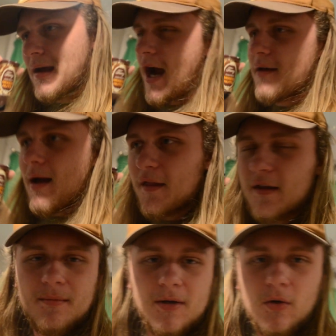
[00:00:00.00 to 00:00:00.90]
I
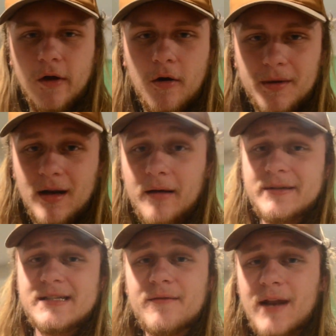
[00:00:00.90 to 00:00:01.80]
think it'd be cool to open it up
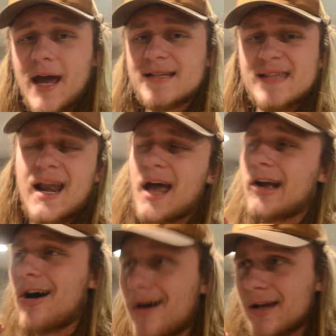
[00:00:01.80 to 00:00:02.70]
and see if it has that
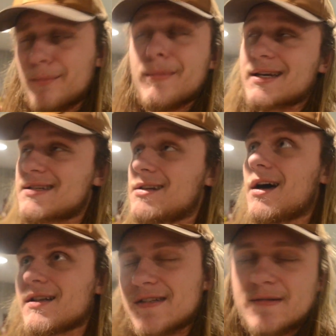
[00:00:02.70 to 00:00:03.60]
iconic mixed
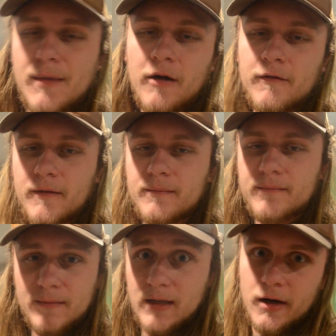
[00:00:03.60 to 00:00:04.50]
nuts smell from,
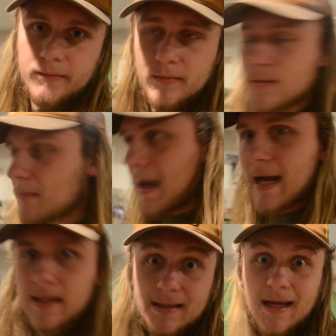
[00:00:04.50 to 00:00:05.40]
you know,
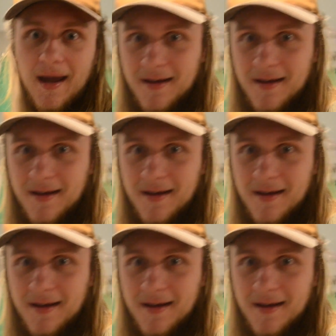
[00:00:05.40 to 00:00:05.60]
back in the day.